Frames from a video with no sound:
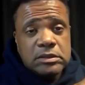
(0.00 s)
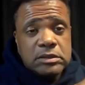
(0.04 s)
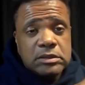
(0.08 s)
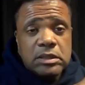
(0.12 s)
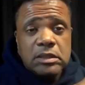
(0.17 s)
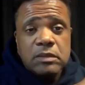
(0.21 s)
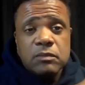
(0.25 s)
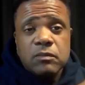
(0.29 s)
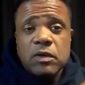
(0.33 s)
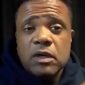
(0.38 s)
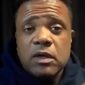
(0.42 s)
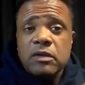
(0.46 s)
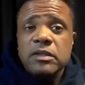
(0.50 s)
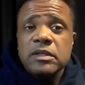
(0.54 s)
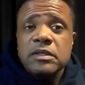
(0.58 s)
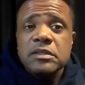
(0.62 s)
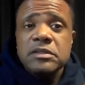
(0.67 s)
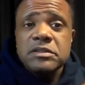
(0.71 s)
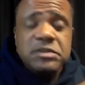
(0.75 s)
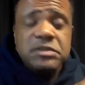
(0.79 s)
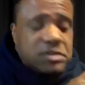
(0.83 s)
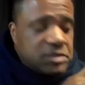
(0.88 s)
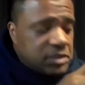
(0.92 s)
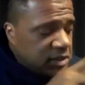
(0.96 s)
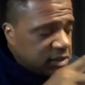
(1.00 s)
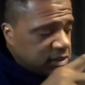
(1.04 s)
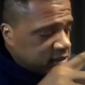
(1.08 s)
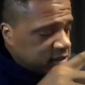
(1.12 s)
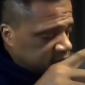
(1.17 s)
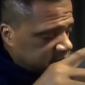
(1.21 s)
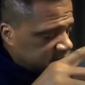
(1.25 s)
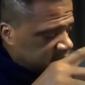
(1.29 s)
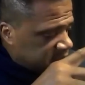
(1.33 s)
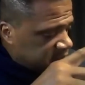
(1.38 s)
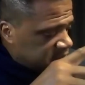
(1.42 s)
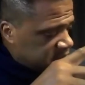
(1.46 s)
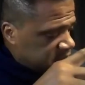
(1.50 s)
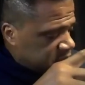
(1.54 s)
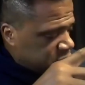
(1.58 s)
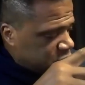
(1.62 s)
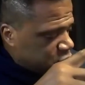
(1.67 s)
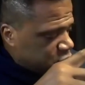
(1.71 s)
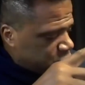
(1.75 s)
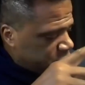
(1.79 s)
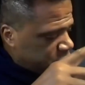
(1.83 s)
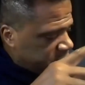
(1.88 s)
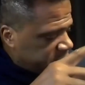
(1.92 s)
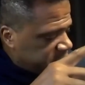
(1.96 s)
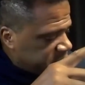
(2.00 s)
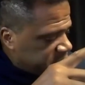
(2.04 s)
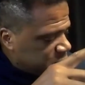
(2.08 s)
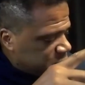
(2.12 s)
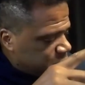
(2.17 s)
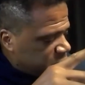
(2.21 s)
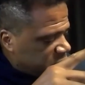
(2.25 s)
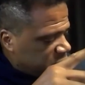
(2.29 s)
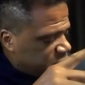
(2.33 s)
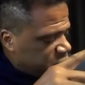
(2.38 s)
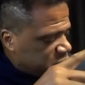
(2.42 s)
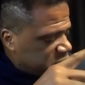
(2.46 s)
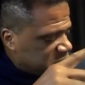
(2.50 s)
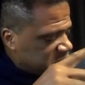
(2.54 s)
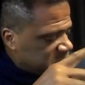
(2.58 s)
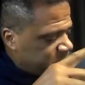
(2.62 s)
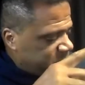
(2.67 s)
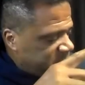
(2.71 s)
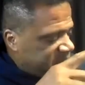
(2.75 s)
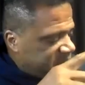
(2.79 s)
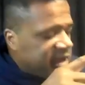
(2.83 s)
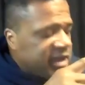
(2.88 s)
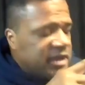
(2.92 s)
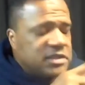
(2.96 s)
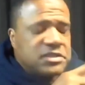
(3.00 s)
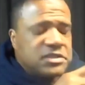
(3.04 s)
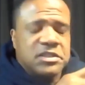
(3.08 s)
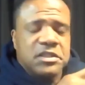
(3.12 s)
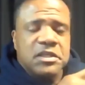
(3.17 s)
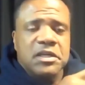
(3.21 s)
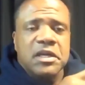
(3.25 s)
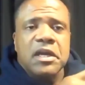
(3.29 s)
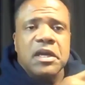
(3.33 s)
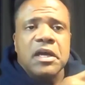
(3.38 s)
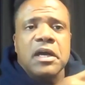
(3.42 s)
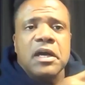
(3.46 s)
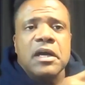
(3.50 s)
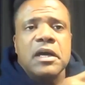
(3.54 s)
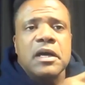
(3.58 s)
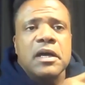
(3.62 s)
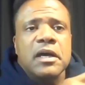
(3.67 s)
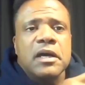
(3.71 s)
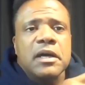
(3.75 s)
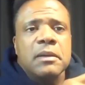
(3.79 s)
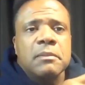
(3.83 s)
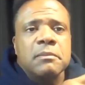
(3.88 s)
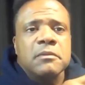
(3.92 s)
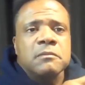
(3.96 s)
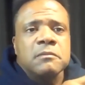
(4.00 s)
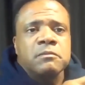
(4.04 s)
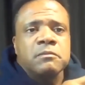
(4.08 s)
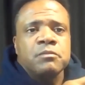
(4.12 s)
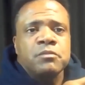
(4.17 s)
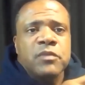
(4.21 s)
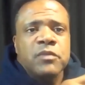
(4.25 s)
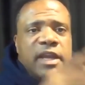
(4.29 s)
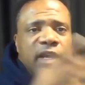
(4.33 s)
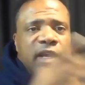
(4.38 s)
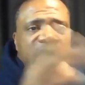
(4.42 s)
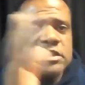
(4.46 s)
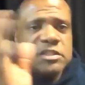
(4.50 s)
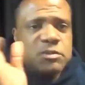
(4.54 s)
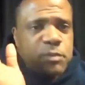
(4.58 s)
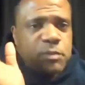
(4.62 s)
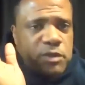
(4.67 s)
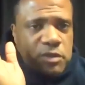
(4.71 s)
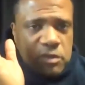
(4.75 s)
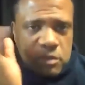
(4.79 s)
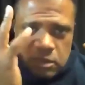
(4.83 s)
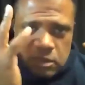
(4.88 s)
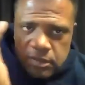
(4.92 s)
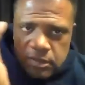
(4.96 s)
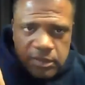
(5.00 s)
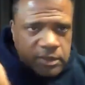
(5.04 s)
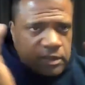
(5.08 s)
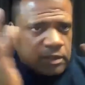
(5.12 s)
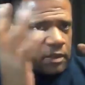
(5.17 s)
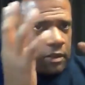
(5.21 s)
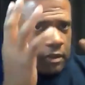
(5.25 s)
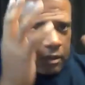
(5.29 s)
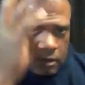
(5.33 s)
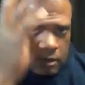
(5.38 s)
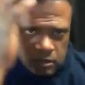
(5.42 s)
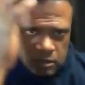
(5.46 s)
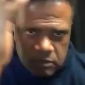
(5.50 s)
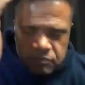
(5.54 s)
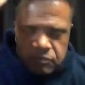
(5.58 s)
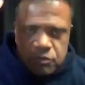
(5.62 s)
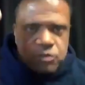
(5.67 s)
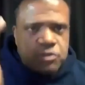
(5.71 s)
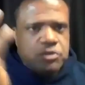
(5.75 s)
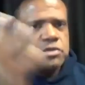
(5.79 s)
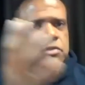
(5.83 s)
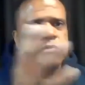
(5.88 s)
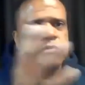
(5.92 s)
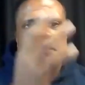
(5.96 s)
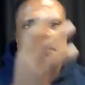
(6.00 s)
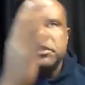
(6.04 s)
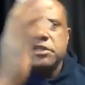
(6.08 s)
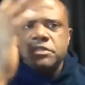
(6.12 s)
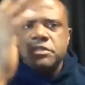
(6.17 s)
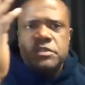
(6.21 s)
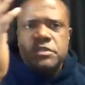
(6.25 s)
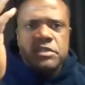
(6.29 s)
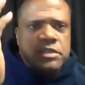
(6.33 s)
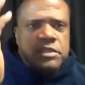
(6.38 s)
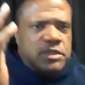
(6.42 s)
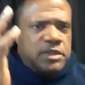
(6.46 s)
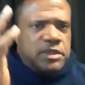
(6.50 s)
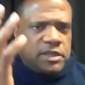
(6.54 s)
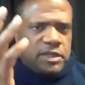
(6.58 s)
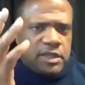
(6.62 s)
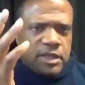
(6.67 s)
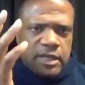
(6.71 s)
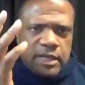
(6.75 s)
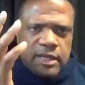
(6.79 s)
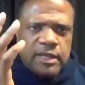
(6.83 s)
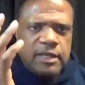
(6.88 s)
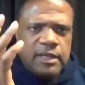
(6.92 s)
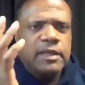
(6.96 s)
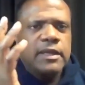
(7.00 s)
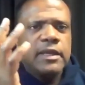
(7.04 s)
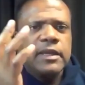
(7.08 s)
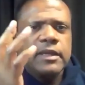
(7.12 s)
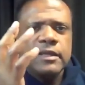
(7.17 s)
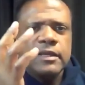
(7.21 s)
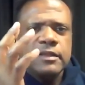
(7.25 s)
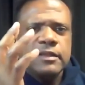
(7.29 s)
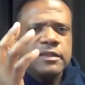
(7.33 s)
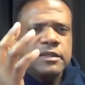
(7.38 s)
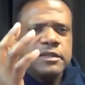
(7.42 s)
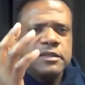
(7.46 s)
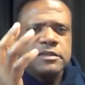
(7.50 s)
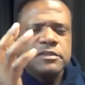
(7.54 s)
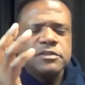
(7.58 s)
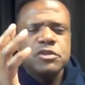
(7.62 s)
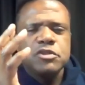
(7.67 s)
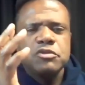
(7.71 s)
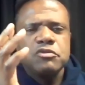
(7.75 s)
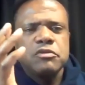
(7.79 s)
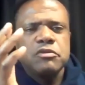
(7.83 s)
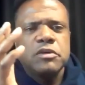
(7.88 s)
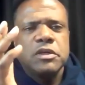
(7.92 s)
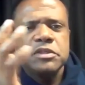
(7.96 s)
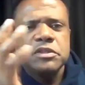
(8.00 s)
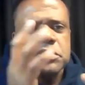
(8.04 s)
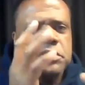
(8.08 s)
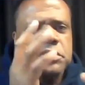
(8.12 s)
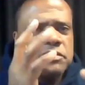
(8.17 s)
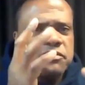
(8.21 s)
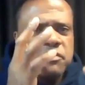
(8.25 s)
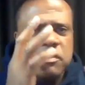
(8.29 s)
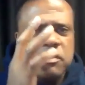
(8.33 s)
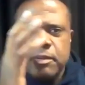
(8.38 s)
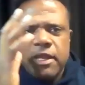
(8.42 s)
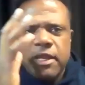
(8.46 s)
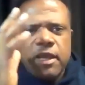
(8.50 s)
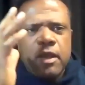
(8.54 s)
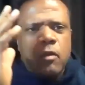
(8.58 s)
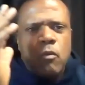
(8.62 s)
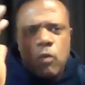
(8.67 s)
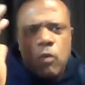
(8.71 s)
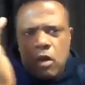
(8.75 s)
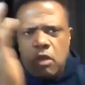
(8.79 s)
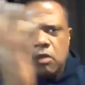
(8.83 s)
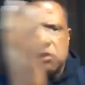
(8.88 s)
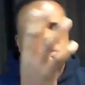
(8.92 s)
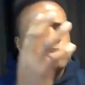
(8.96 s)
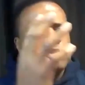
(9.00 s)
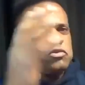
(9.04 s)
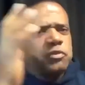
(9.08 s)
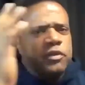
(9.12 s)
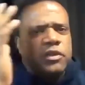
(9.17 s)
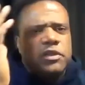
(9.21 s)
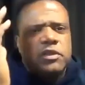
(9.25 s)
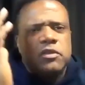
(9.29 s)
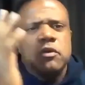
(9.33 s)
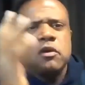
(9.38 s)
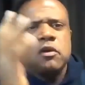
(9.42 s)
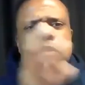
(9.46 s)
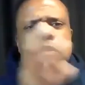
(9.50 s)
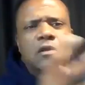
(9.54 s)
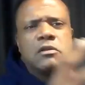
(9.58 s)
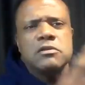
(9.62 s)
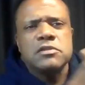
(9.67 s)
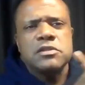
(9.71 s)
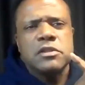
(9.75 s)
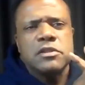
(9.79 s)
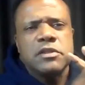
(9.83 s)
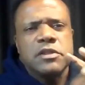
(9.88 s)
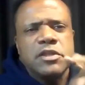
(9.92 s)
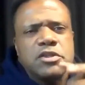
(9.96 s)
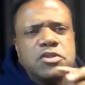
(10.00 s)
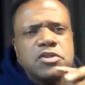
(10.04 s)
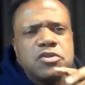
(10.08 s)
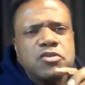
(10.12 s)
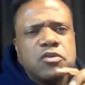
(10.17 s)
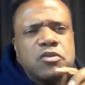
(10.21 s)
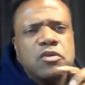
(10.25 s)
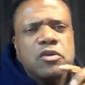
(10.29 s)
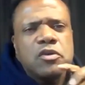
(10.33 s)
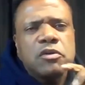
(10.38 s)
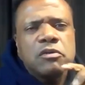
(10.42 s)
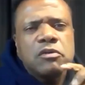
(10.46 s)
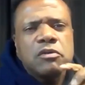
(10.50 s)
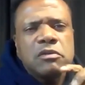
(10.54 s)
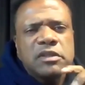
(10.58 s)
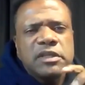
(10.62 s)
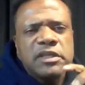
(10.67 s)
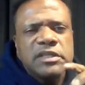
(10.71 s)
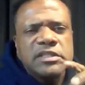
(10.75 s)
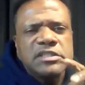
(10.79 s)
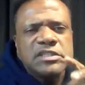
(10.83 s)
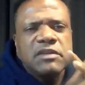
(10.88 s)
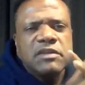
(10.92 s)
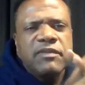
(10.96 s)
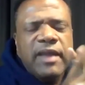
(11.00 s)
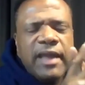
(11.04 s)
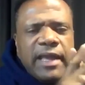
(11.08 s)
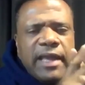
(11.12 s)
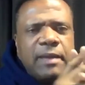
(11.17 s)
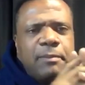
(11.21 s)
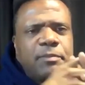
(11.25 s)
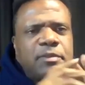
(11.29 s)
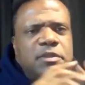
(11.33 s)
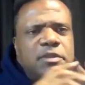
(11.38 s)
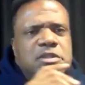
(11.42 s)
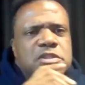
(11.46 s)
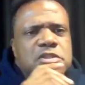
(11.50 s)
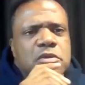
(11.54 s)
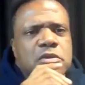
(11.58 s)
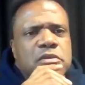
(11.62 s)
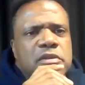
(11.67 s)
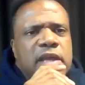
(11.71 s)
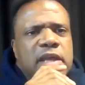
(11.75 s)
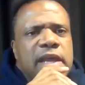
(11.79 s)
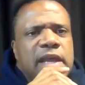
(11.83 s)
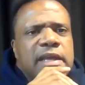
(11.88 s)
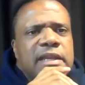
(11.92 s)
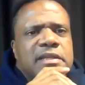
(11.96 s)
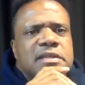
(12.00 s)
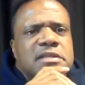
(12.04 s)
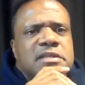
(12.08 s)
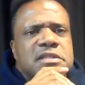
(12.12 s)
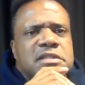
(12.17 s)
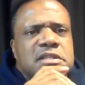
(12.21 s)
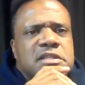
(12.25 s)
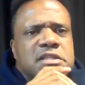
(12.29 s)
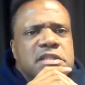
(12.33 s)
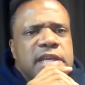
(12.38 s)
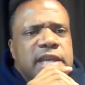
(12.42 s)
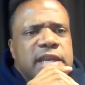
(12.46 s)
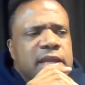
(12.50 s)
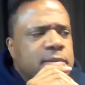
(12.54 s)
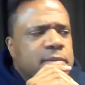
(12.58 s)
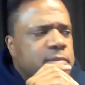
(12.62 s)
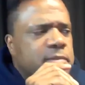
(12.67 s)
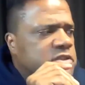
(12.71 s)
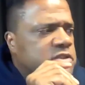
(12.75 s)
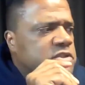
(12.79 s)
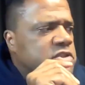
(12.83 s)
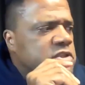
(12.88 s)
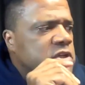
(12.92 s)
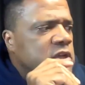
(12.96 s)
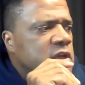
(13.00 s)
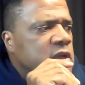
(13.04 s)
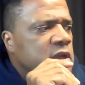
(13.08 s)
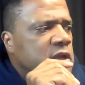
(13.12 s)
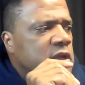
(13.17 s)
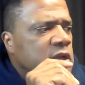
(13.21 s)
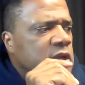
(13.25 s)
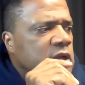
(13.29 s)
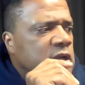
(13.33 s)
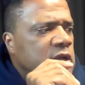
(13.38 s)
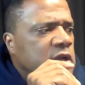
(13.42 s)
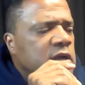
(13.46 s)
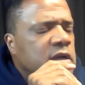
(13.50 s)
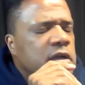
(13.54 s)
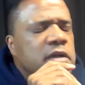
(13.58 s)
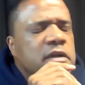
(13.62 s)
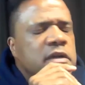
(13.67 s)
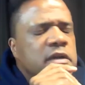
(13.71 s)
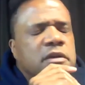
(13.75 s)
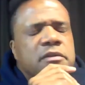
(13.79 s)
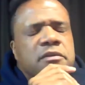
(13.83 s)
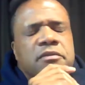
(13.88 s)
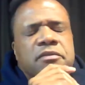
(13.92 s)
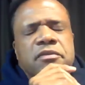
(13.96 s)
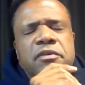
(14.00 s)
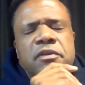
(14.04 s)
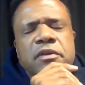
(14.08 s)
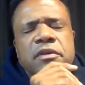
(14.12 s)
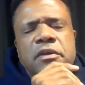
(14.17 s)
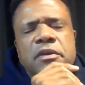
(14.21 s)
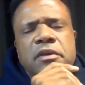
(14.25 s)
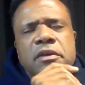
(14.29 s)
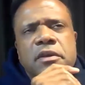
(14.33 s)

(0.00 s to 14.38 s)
doesn't want us, doesn't treat us with respect. As we look at all of the shootings and the destruction of a Black Wall Street and all those other historical things that have happened. So that is the damage of